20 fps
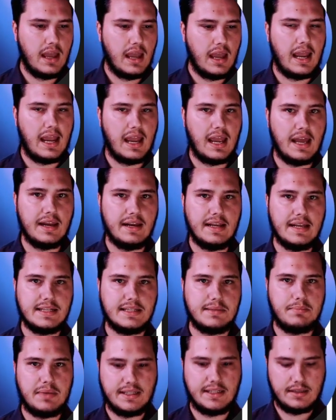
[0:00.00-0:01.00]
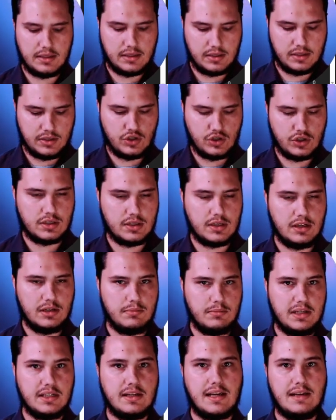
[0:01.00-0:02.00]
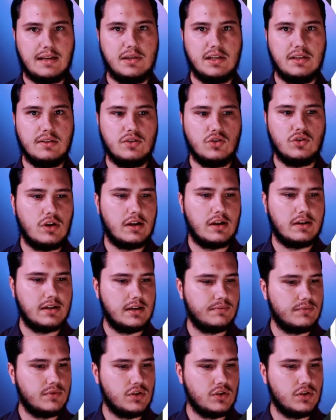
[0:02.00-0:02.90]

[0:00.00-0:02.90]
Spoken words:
And it's basically just going to be typing these trigrams.